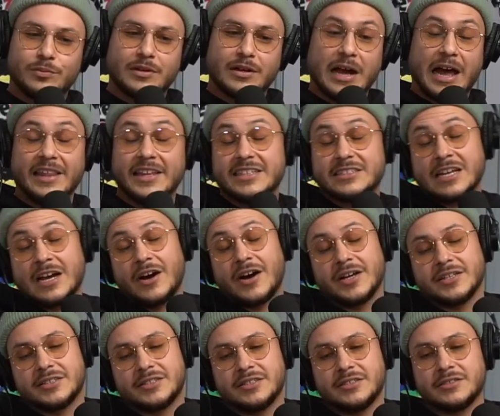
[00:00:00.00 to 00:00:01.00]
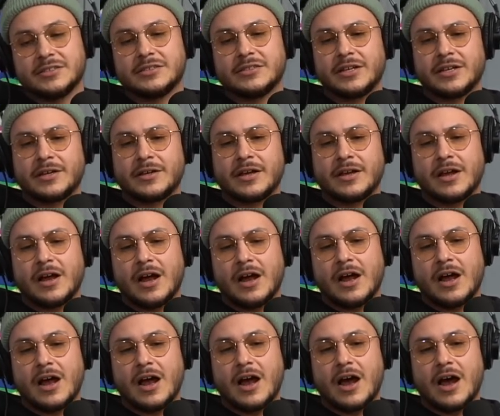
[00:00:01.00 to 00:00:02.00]
at least how I see it, like,
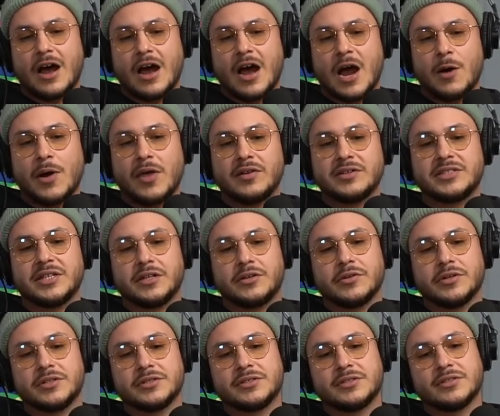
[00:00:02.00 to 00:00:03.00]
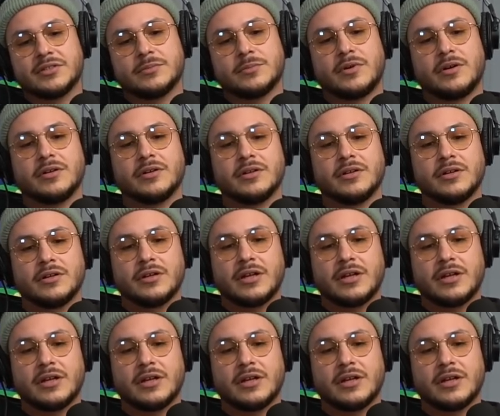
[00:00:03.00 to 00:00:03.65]
I'd rather take criticism on